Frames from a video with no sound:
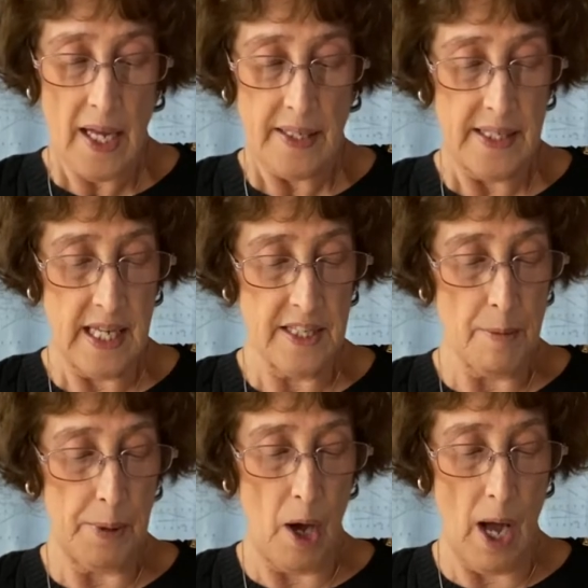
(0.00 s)
near the
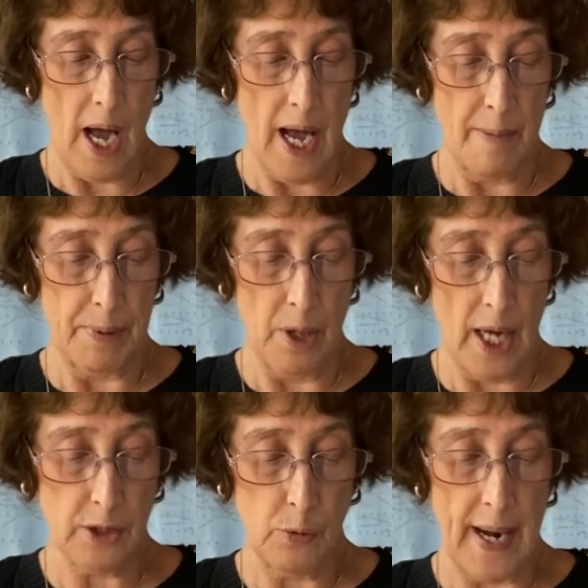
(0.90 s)
uh,
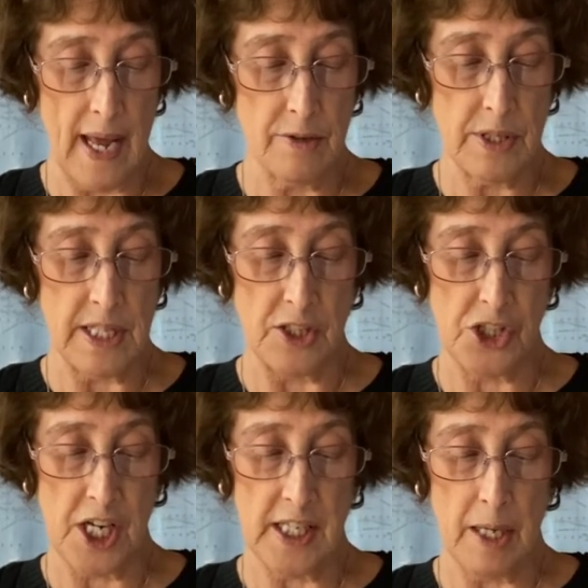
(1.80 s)
plot ground that
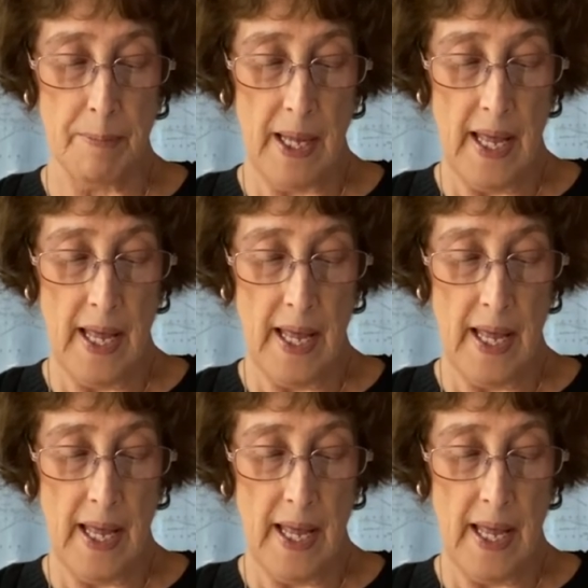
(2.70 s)
Jacob